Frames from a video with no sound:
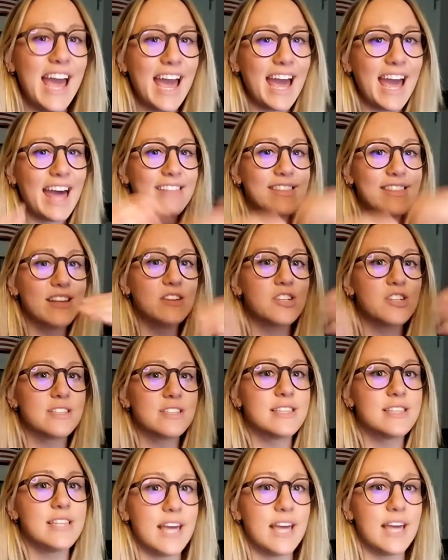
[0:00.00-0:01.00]
And they're
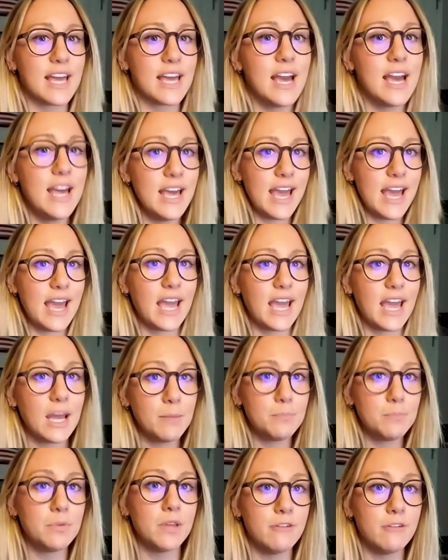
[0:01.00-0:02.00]
just like
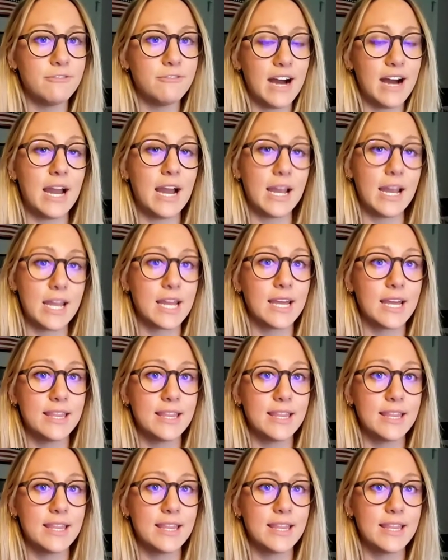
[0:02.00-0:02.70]
amplifying